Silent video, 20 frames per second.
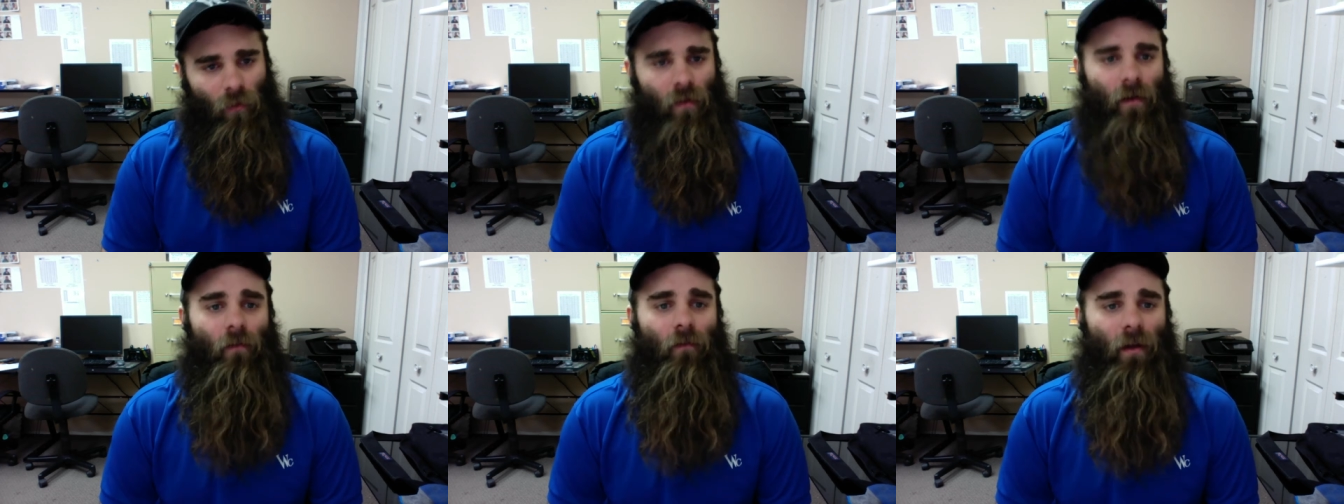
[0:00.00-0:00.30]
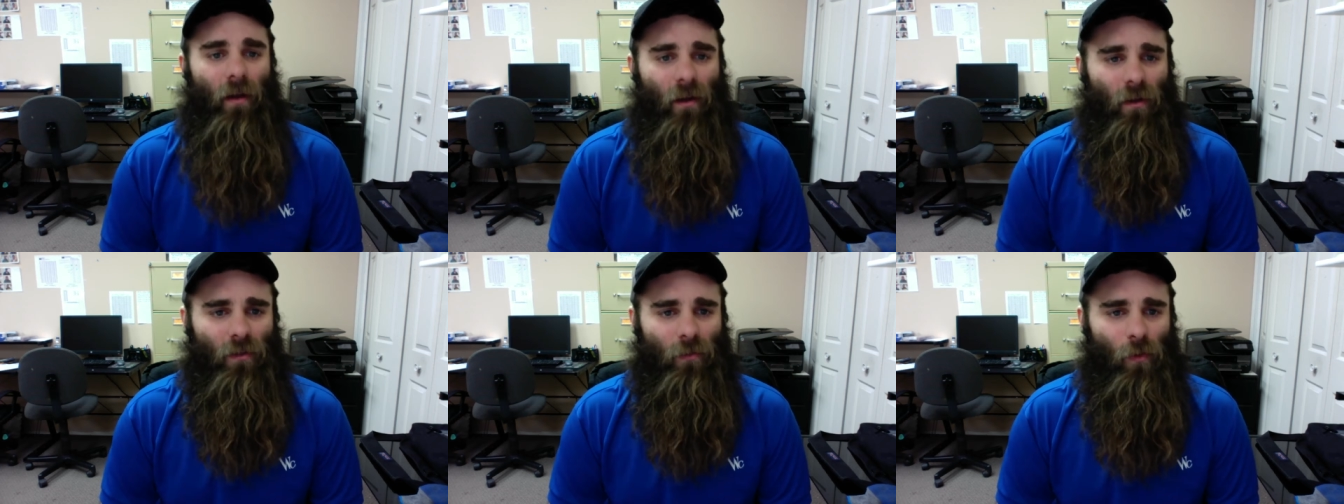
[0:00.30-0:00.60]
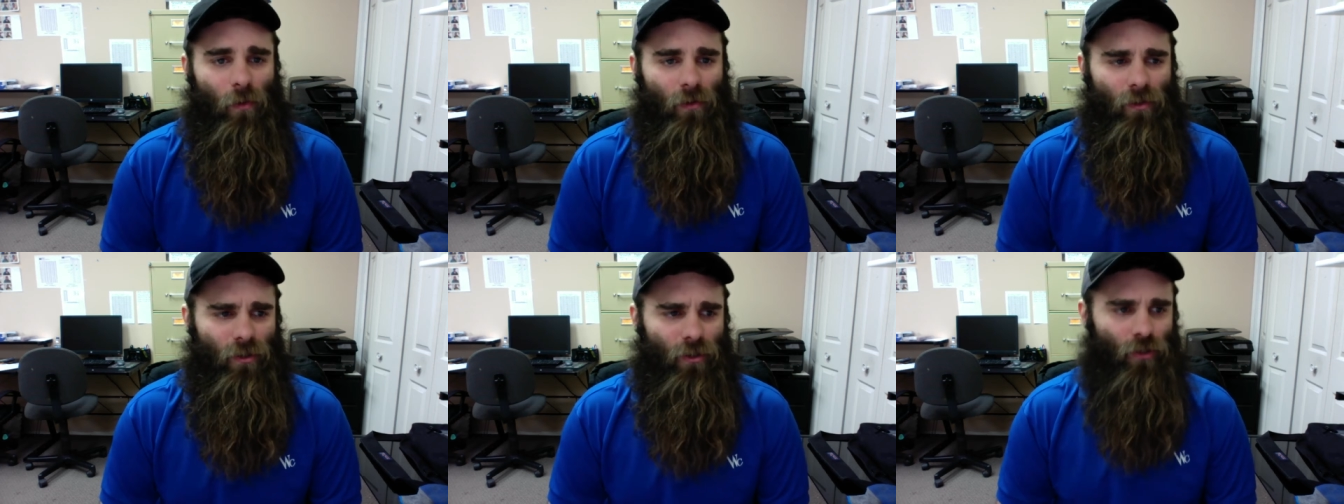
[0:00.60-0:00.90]
with our videos,
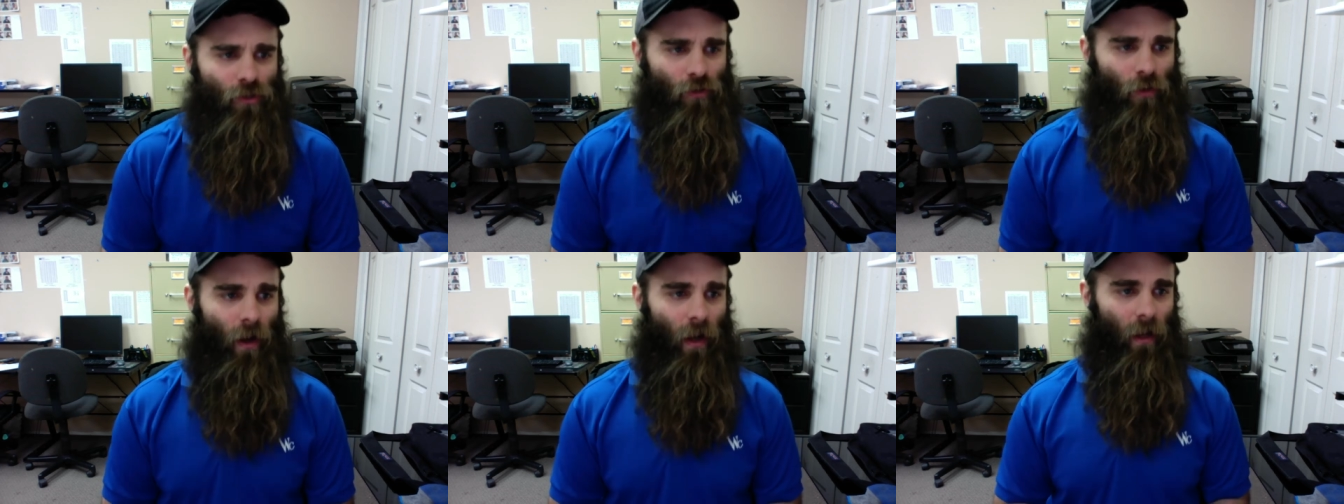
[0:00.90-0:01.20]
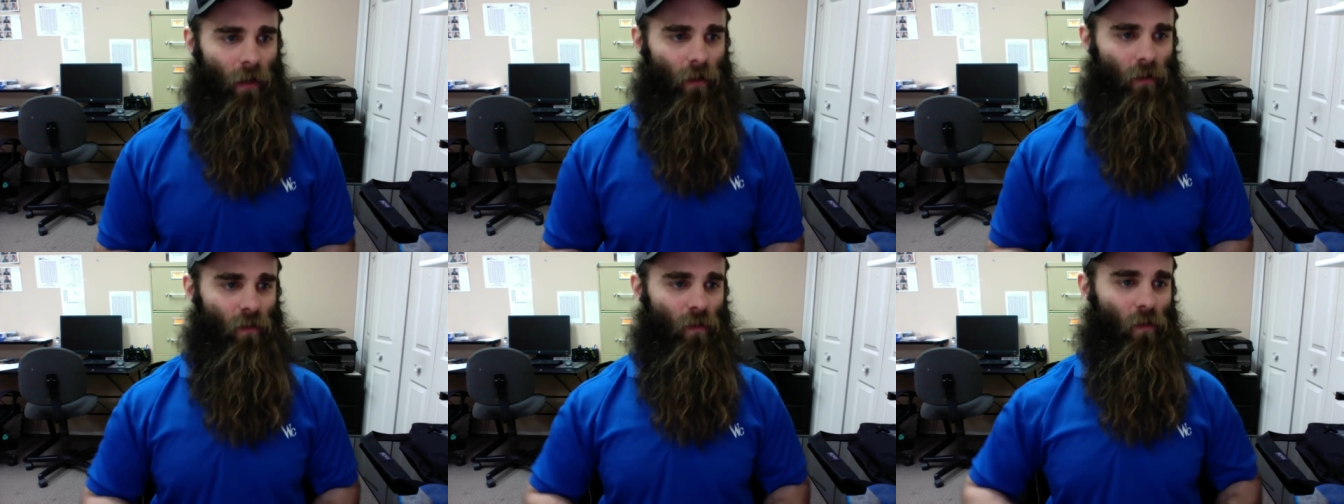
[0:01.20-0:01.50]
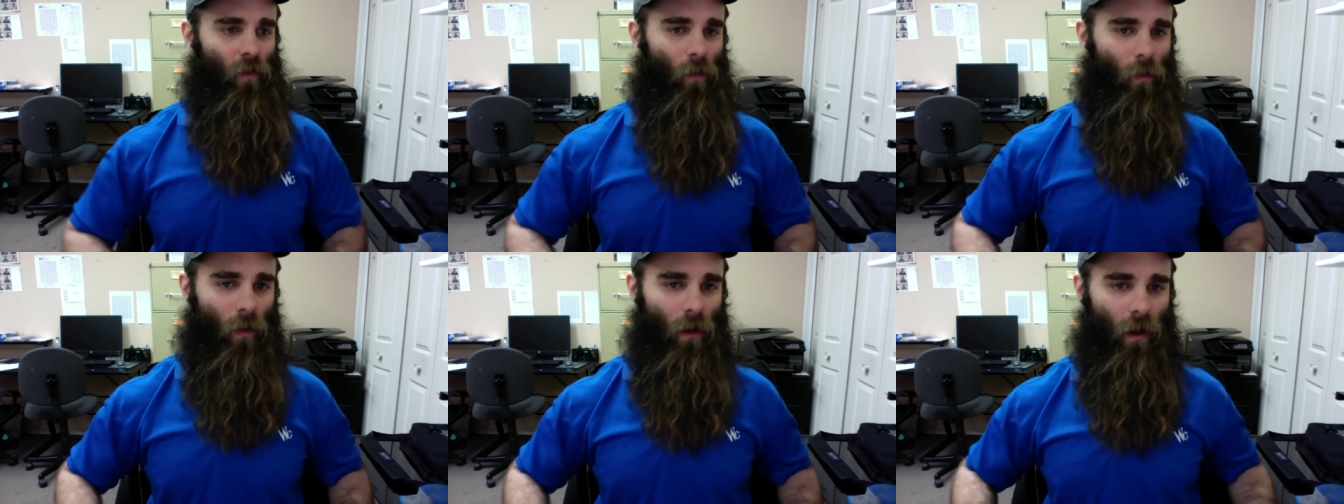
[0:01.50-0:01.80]
but we're just trying
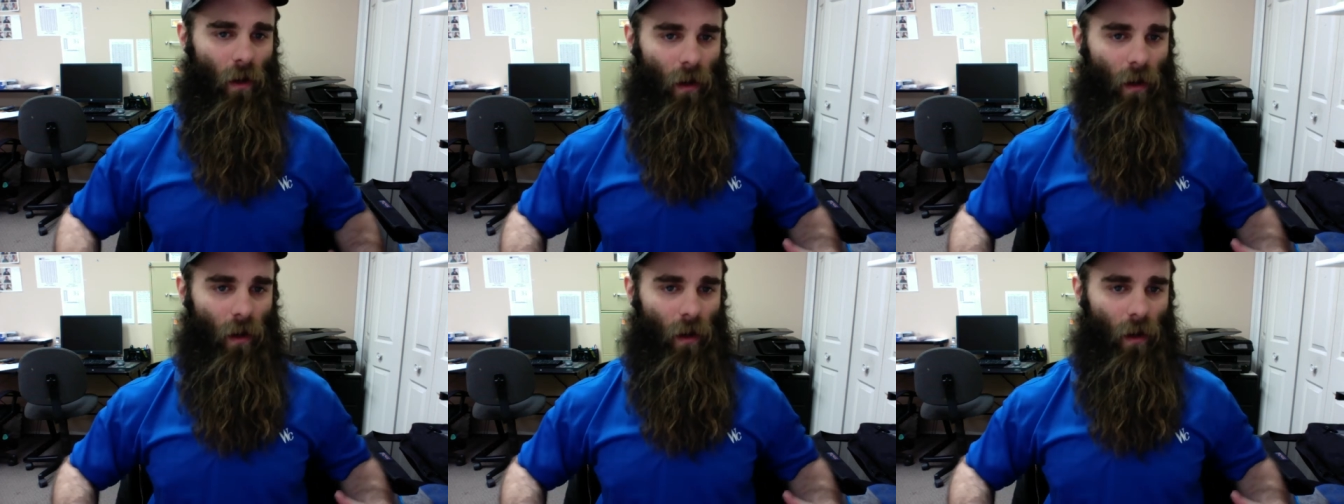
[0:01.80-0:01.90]
to